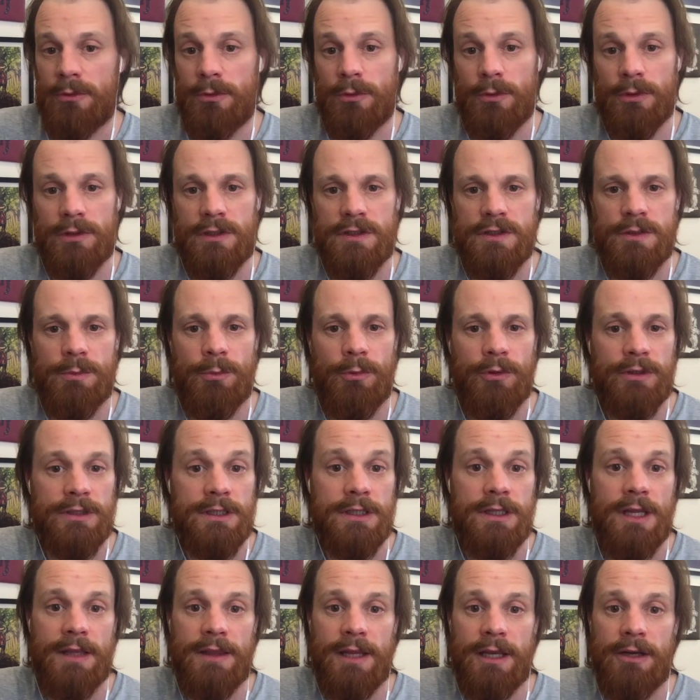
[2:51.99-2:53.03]
who are disappointed
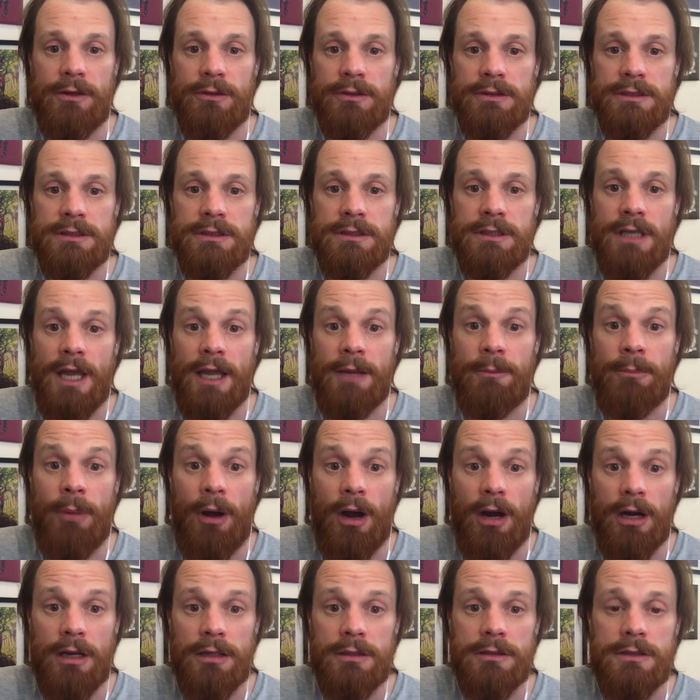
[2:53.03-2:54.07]
that they couldn't take
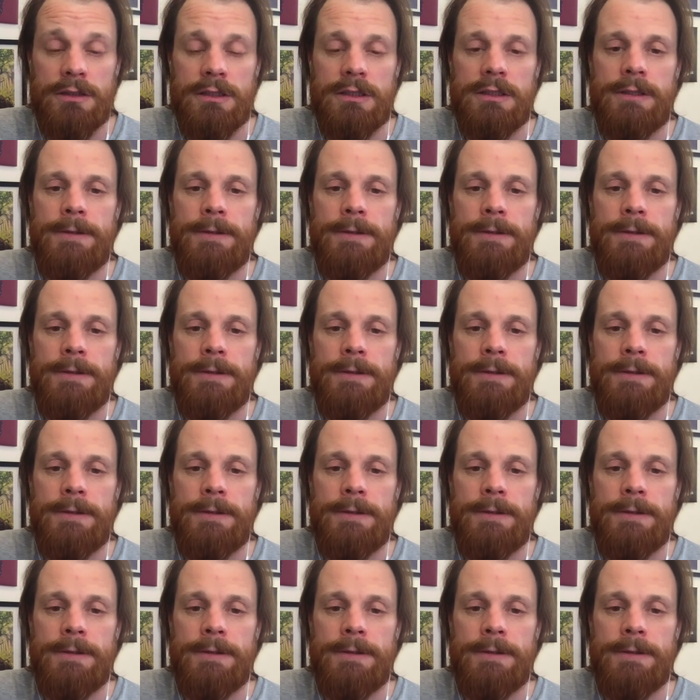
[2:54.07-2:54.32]
part.